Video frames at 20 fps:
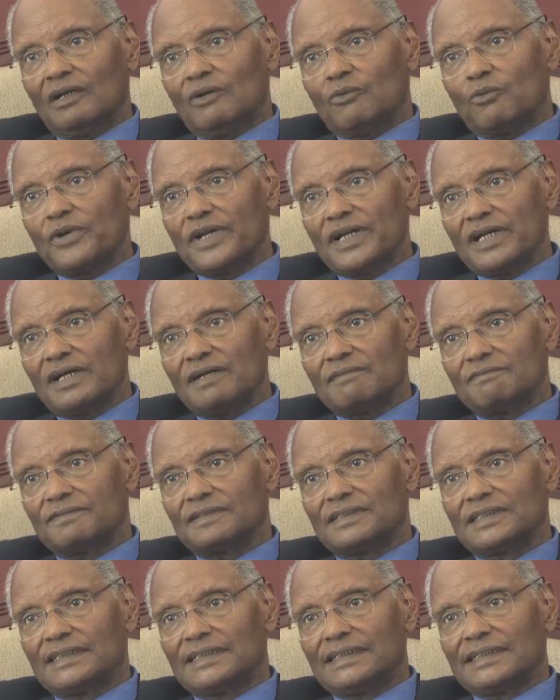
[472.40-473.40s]
we have
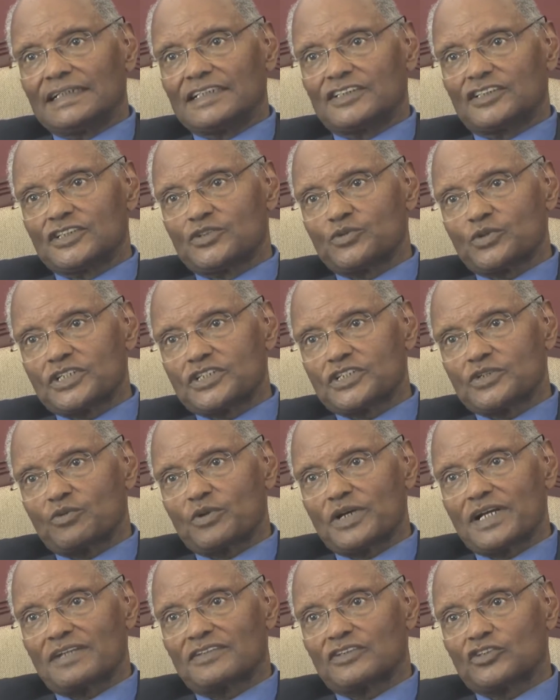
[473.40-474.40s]
a situation
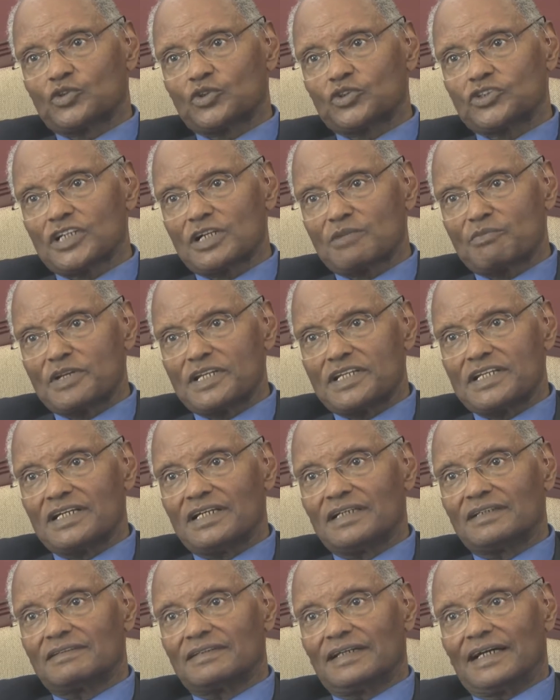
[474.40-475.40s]
where the social
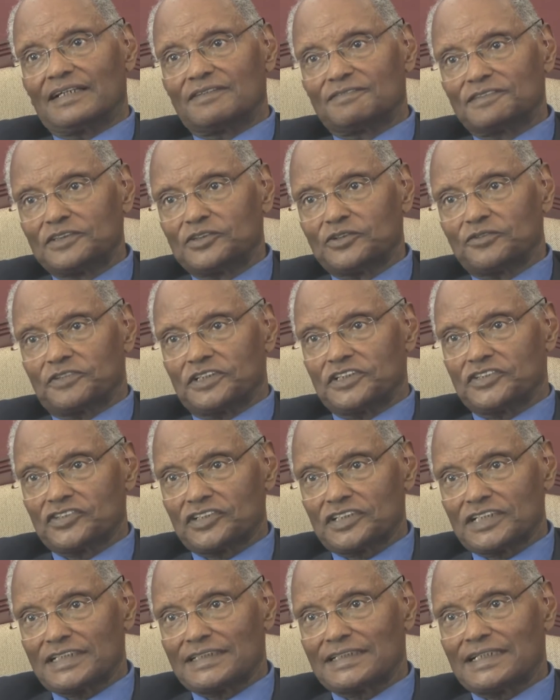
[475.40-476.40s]
media, the advent of
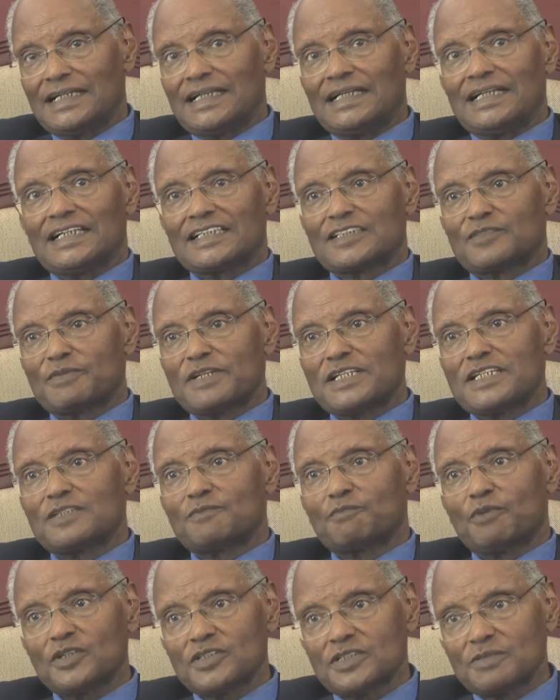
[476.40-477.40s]
internet, has made it
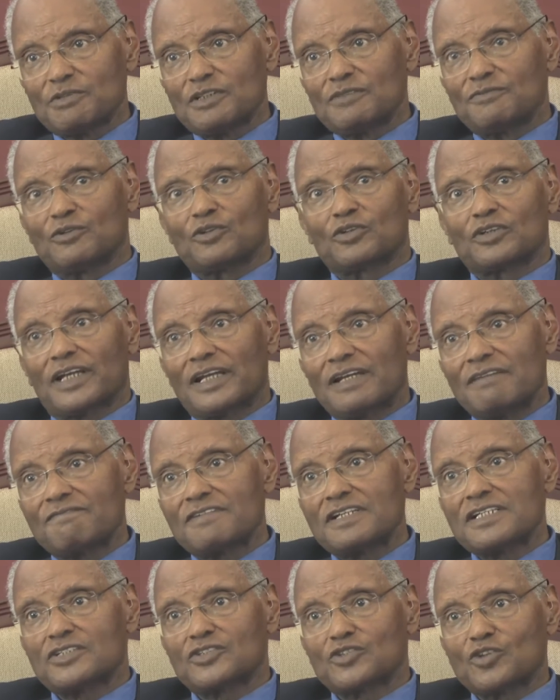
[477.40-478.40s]
possible for
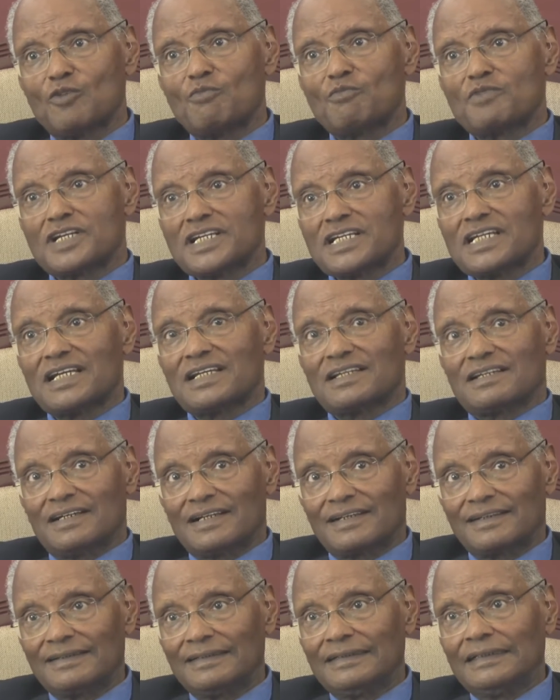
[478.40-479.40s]
every Tom, Dick and
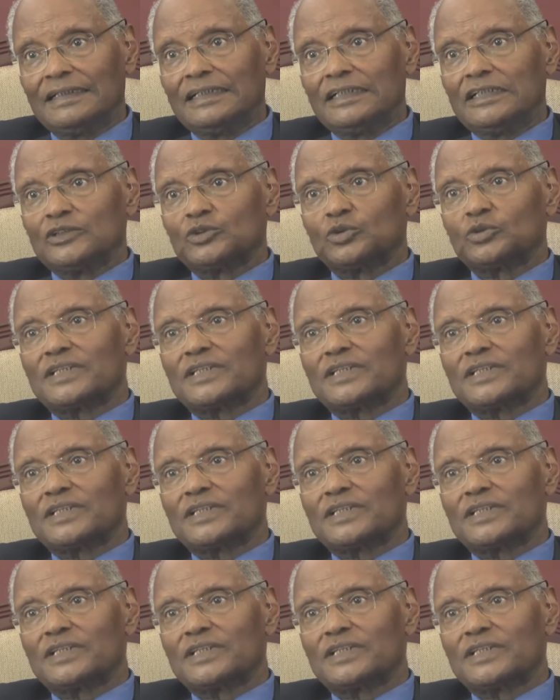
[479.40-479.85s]
Harry to